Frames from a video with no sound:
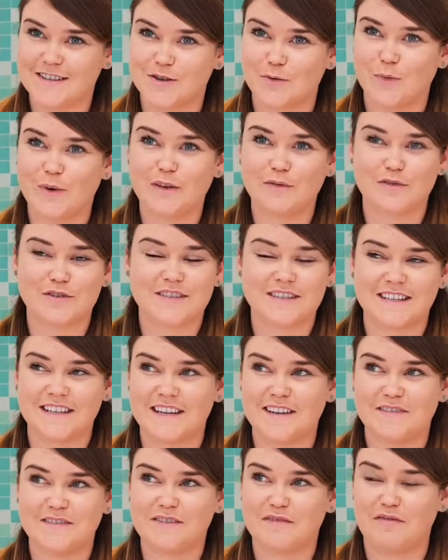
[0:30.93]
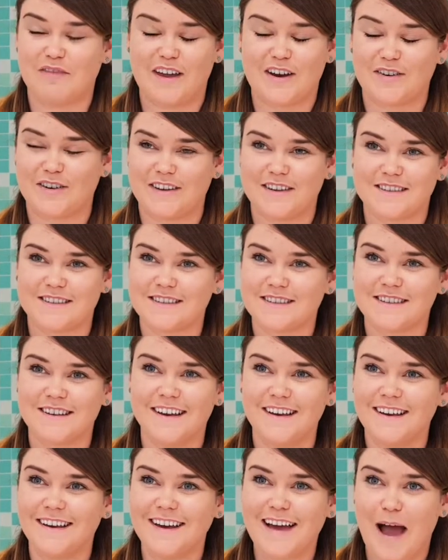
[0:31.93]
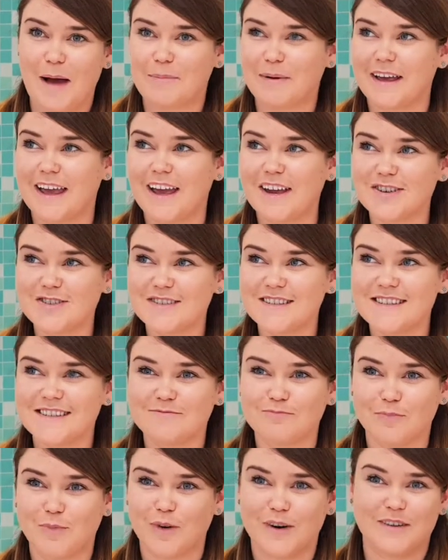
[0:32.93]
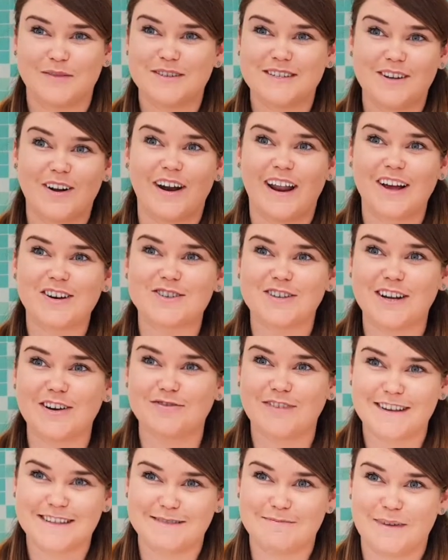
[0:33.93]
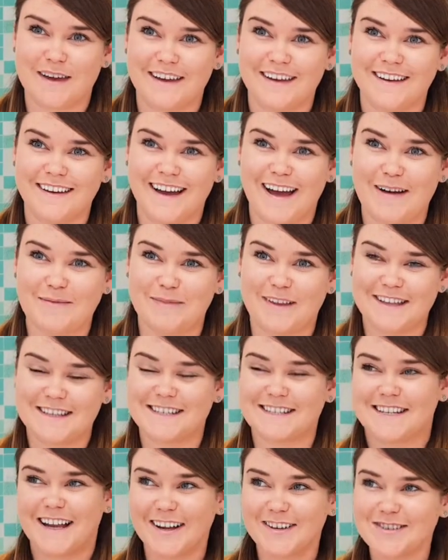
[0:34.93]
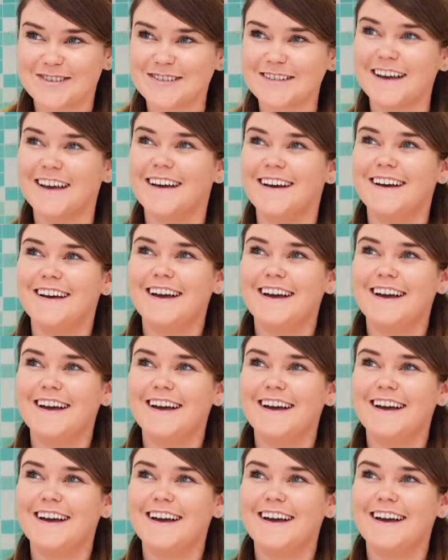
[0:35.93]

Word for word: So we've received various applications where it's not actually a resume and um, that's attached.